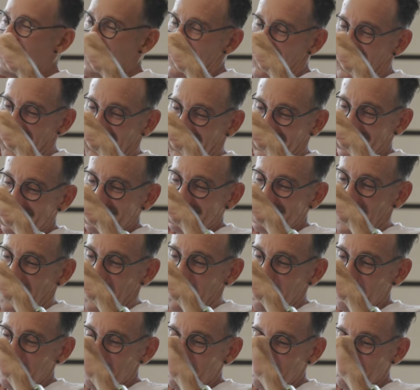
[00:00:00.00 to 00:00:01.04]
And
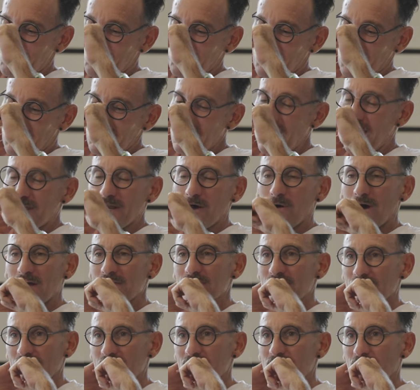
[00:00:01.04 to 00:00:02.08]
I
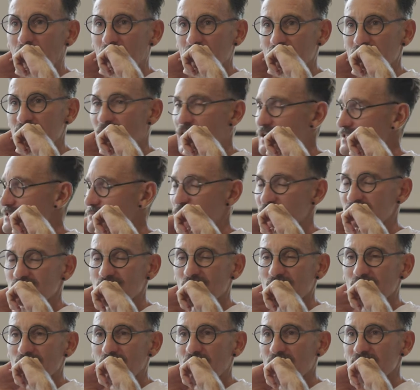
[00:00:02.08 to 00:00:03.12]
think that's my
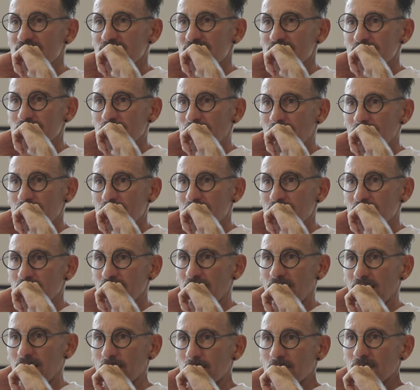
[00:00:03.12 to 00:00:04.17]
stock rising. I
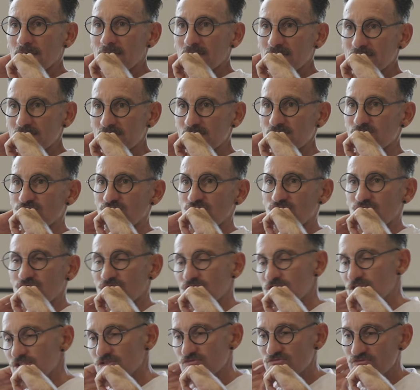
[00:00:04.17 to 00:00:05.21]
think, she's
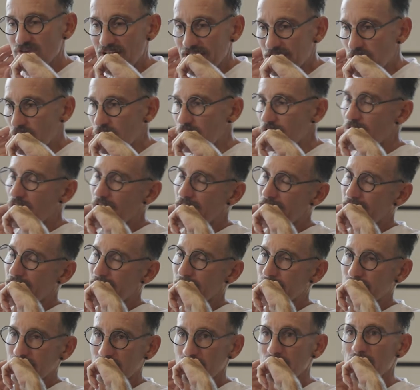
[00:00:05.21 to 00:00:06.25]
red hot right
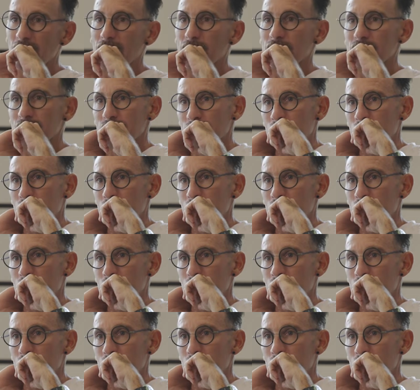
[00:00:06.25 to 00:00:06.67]
now. Yeah.